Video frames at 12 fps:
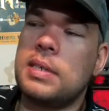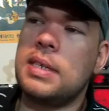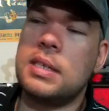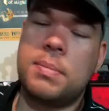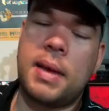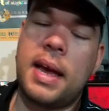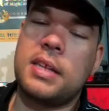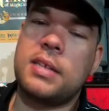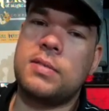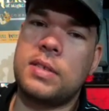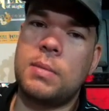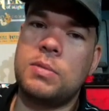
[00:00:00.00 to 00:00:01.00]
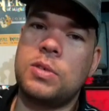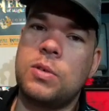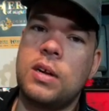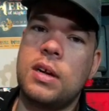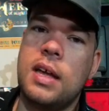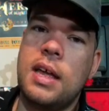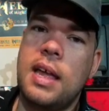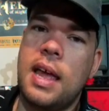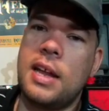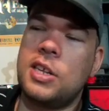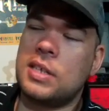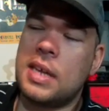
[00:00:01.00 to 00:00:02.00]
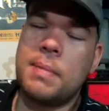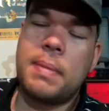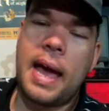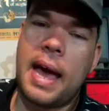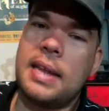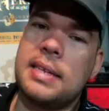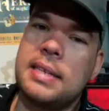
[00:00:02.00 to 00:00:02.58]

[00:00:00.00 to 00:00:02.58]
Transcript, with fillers: season pass of some sort and just keep adding